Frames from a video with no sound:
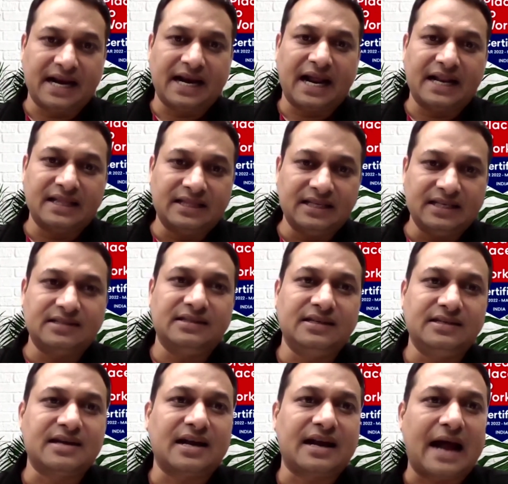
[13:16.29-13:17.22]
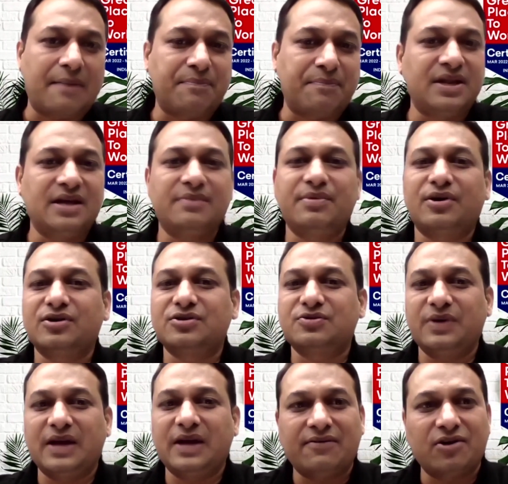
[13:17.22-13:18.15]
And these are happening
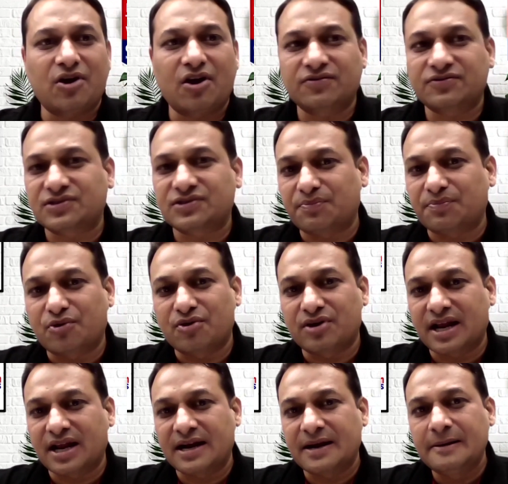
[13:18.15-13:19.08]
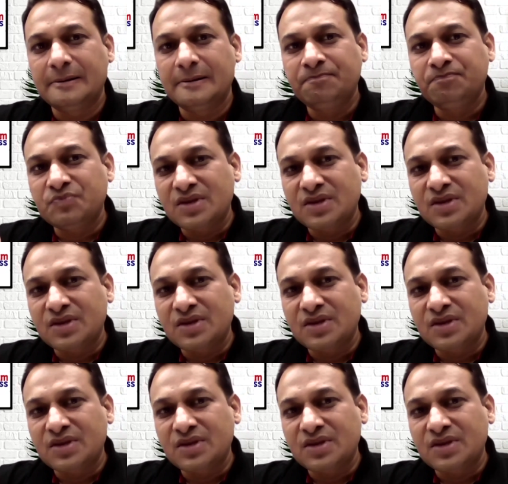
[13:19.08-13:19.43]
because we have a lot of support and